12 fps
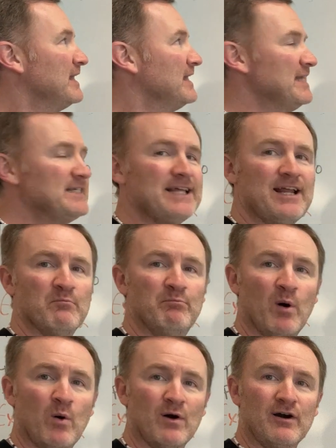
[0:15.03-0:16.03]
is that
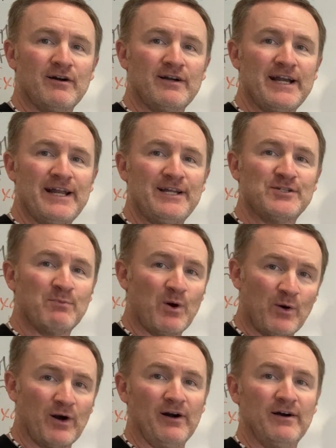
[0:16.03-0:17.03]
Bohr needs
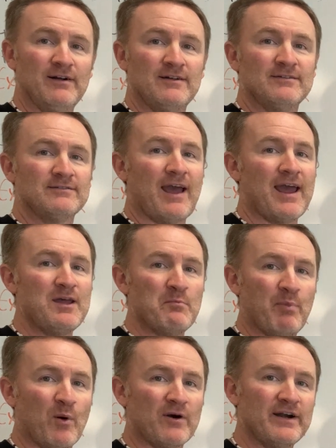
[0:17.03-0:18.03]
more. Okay,
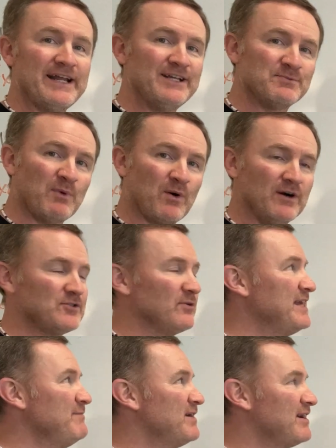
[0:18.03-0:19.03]
Bohr needs more. So
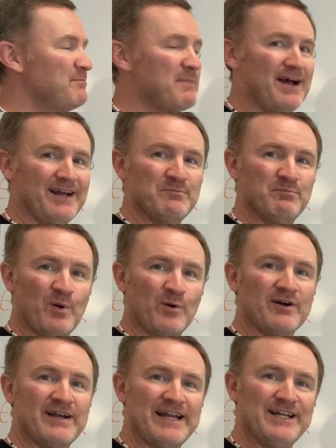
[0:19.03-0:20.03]
keep that in mind.
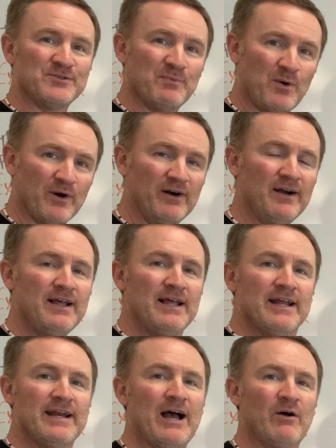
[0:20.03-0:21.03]
Bohr needs more.
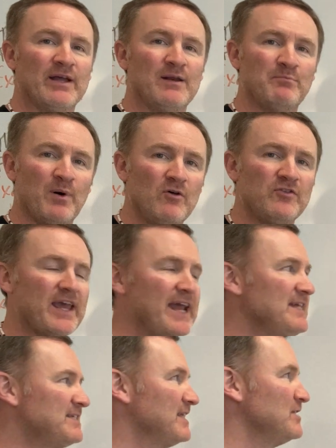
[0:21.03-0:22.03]
Now, in both
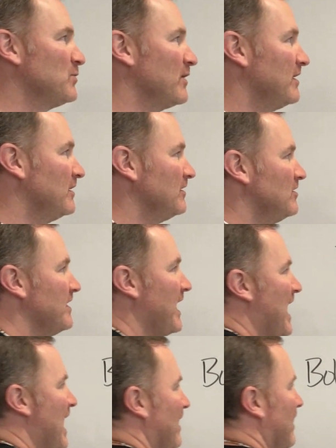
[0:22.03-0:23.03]
cases, we're going to look
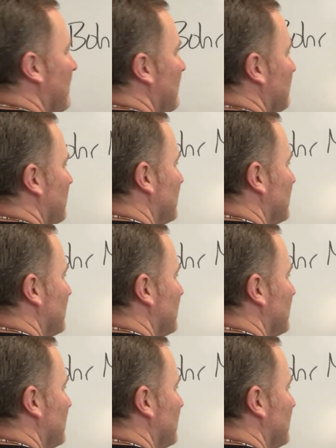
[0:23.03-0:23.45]
at, for